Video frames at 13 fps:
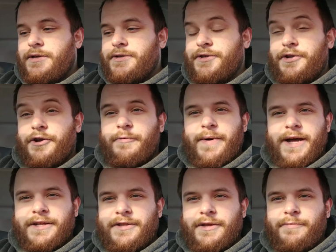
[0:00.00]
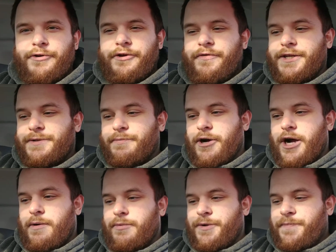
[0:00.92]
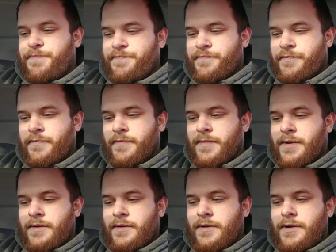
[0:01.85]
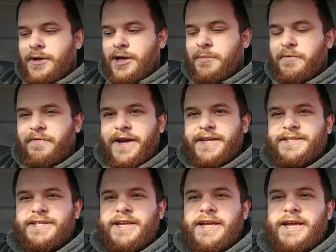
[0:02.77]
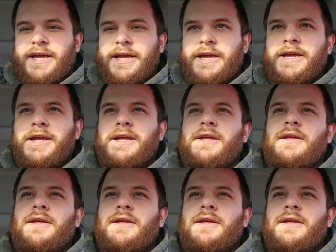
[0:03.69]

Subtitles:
So to go back to the previous problem, if I say,